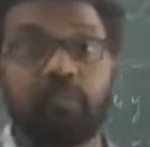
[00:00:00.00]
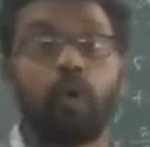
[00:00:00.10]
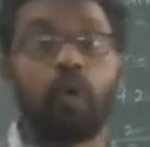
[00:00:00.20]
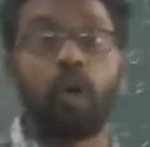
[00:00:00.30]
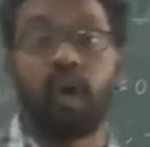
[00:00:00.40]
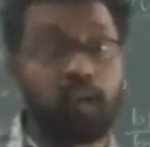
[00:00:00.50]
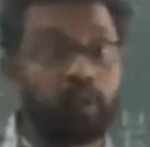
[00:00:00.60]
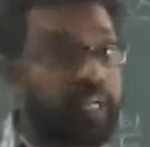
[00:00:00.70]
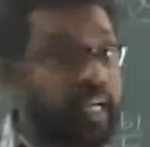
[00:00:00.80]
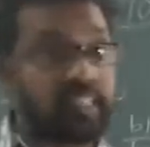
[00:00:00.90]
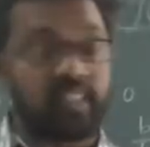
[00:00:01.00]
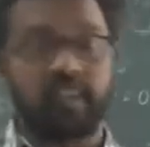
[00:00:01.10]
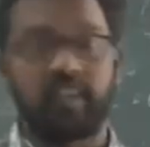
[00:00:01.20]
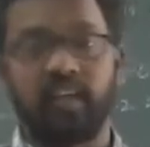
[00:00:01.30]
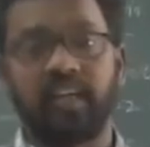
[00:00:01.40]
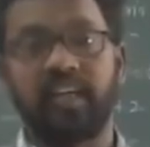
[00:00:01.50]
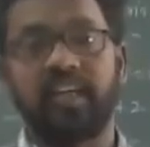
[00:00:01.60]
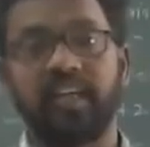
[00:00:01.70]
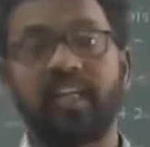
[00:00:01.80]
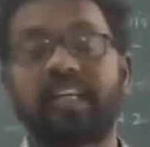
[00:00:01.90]
mode you will get,
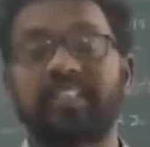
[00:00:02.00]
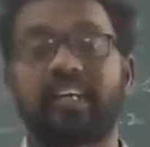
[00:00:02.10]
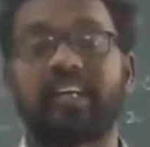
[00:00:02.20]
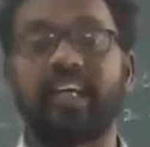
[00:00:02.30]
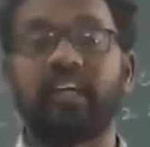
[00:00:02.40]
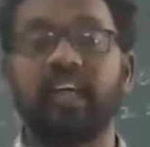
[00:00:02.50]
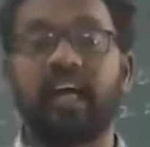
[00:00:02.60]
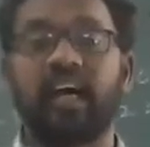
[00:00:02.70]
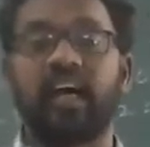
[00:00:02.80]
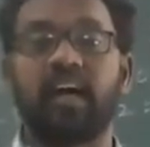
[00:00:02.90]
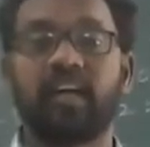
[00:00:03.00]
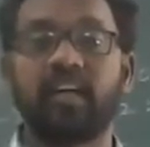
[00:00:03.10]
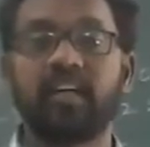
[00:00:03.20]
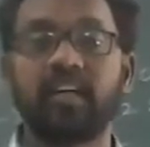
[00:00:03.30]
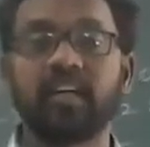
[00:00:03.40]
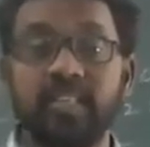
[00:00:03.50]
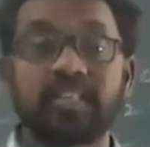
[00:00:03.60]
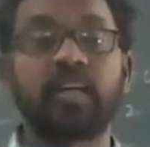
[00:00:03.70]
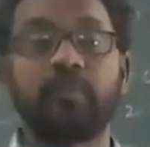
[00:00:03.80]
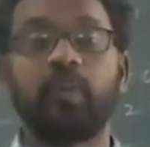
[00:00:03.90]
intersecting
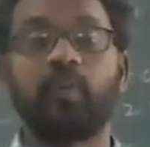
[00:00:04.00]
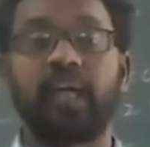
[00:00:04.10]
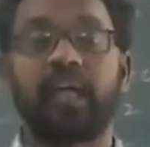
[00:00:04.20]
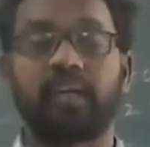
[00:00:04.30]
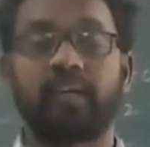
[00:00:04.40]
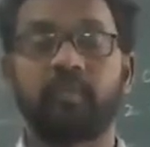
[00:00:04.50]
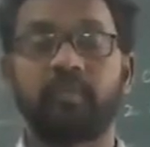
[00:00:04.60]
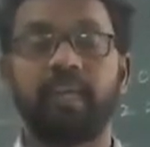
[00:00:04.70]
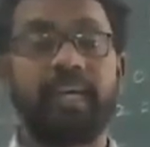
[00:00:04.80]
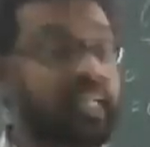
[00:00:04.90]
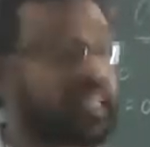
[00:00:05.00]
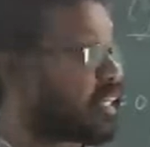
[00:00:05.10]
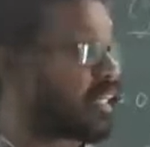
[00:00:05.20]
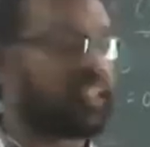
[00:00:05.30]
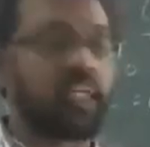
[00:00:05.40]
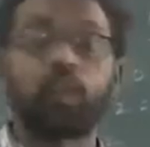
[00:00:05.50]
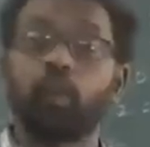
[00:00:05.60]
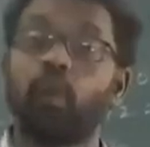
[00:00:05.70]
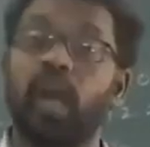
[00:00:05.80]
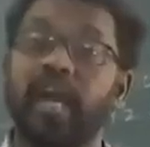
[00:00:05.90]
system you will get, intersect. The
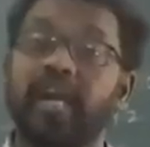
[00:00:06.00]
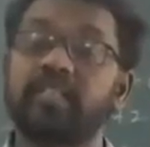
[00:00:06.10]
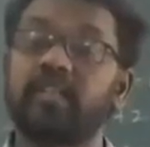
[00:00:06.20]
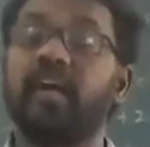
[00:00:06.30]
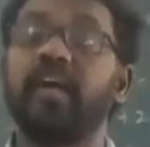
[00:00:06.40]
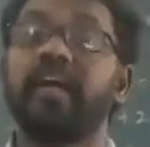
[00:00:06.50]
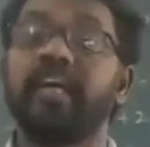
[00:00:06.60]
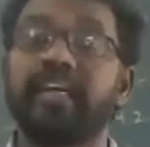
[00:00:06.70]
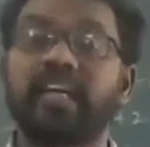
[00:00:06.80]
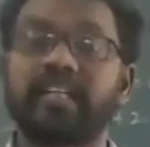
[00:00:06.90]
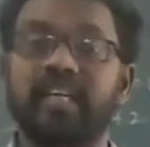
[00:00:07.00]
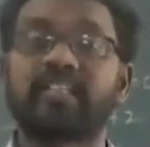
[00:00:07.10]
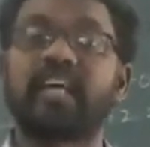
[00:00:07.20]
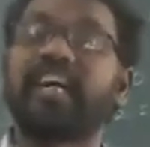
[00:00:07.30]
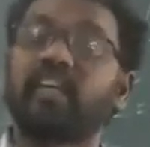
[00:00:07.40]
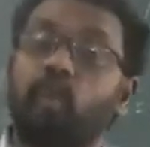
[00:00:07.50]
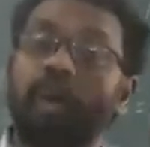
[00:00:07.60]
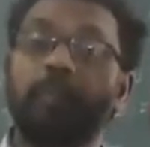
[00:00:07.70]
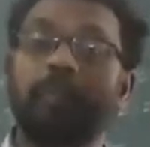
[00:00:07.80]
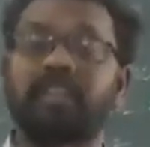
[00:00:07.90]
two lines intersects at
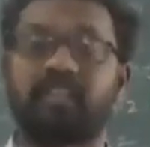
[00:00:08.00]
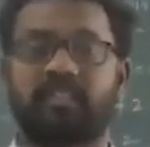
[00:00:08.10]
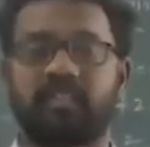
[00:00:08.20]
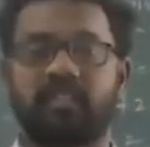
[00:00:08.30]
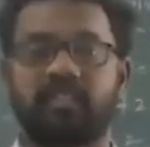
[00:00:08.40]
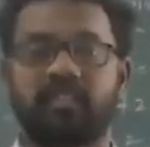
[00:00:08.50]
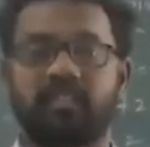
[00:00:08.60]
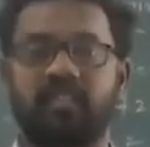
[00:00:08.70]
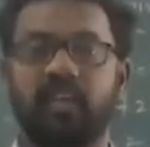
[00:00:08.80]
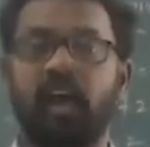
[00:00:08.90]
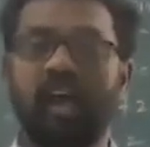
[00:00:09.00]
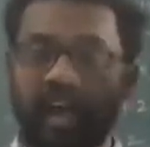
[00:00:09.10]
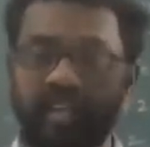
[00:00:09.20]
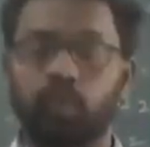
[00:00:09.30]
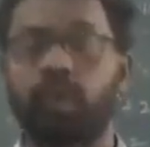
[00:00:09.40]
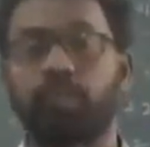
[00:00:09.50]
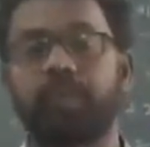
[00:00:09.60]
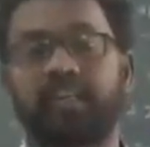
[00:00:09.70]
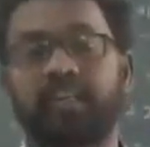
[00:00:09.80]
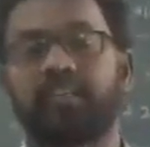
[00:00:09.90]
one place, at one
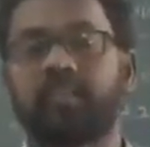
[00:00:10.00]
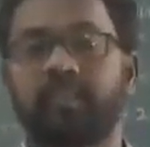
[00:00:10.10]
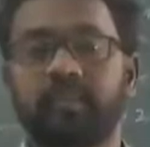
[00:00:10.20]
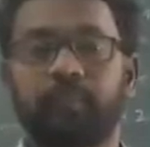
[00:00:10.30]
place.